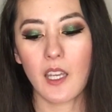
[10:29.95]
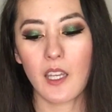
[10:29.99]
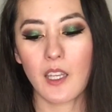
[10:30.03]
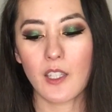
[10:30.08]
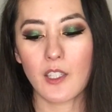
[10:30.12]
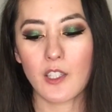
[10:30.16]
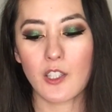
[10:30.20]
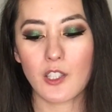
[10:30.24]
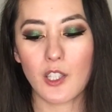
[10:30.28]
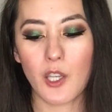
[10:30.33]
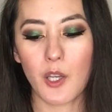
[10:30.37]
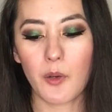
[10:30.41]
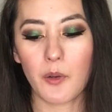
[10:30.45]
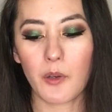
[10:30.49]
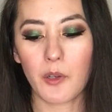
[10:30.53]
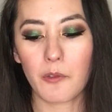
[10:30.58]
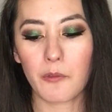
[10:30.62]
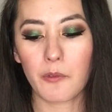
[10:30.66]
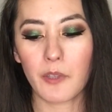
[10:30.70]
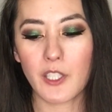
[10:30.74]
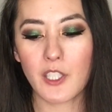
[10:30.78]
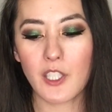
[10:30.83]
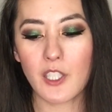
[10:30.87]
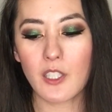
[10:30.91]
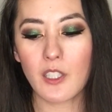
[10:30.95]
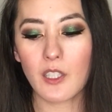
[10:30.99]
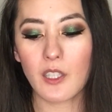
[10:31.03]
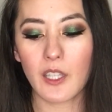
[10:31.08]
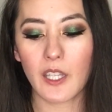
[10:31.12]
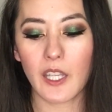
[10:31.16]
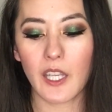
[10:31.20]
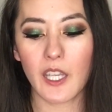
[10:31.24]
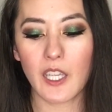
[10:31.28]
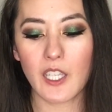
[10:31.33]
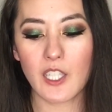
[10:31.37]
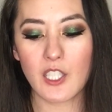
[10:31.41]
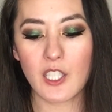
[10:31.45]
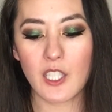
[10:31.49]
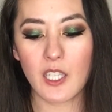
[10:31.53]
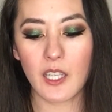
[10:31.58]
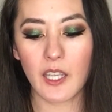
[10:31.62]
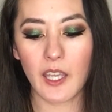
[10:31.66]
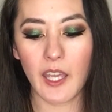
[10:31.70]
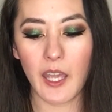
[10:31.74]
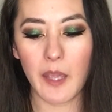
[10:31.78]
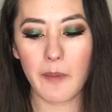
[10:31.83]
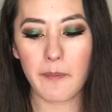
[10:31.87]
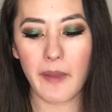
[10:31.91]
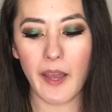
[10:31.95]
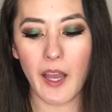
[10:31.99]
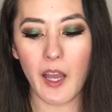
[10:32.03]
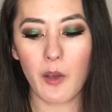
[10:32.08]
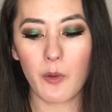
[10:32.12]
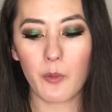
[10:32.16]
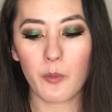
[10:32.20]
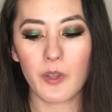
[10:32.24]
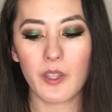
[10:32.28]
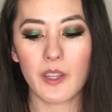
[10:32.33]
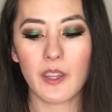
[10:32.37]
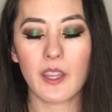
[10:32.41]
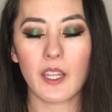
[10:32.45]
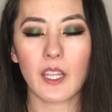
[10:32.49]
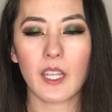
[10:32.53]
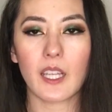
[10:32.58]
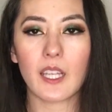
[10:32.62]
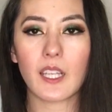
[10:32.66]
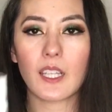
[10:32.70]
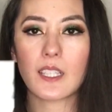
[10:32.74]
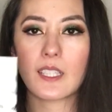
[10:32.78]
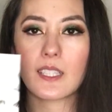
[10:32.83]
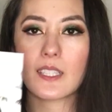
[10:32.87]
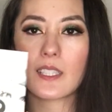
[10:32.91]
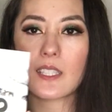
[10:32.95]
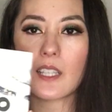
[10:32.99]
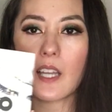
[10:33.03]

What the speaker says: So originally she came out with these